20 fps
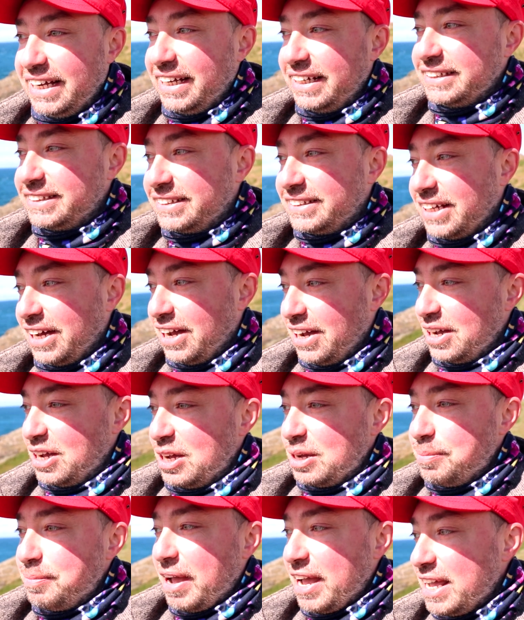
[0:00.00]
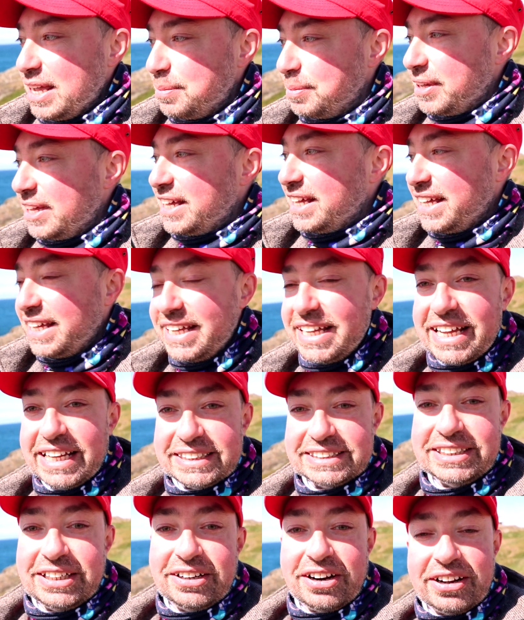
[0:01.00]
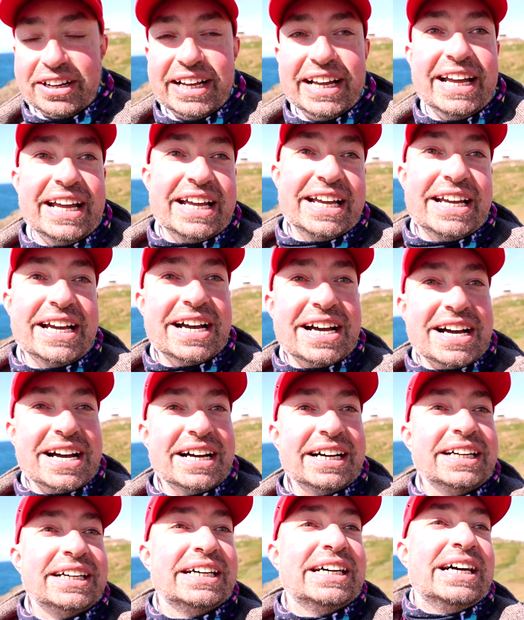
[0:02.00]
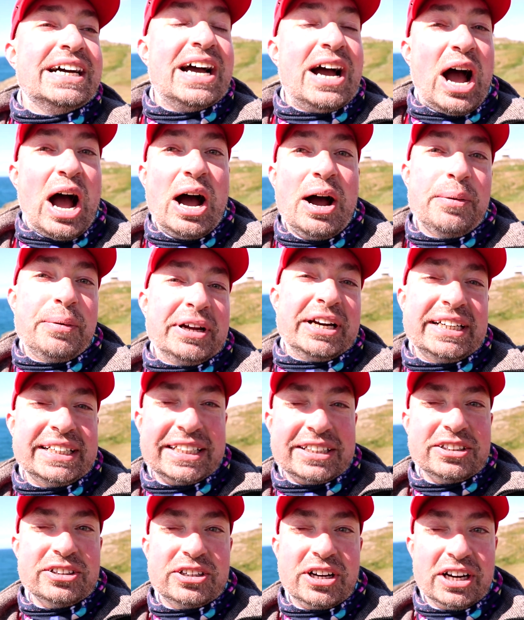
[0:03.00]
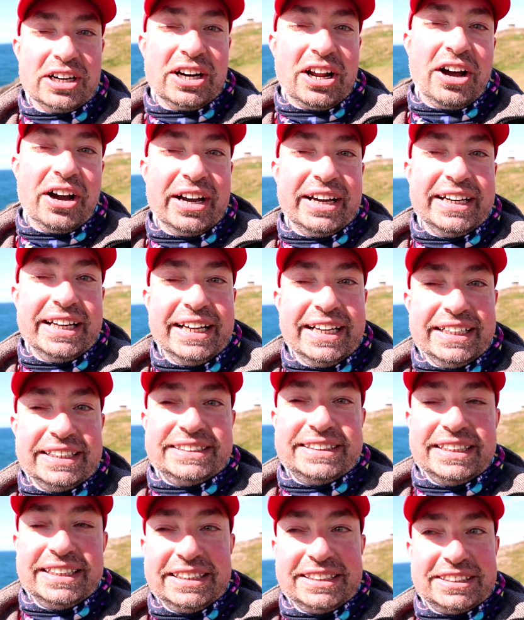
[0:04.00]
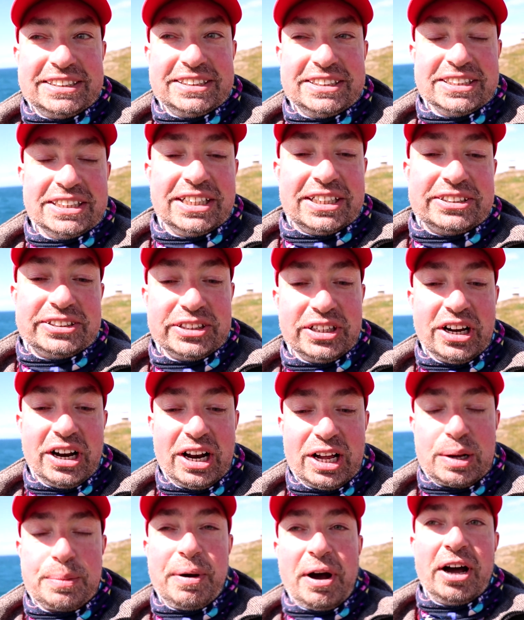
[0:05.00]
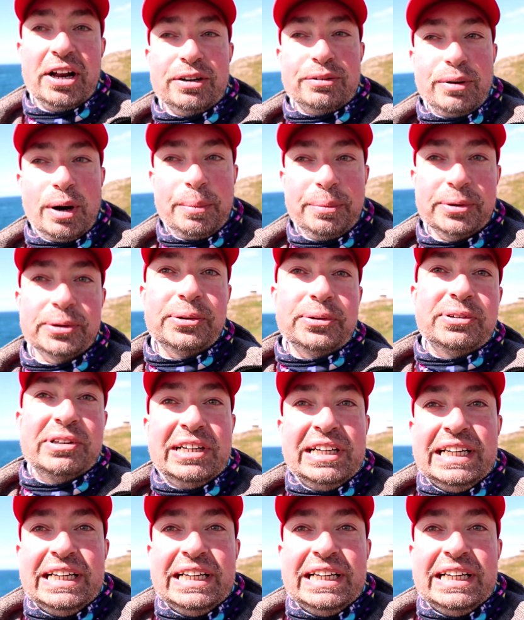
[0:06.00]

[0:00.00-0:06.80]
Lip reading: So maybe it's no longer here. When I did look online, it did just look like a pile of rubble.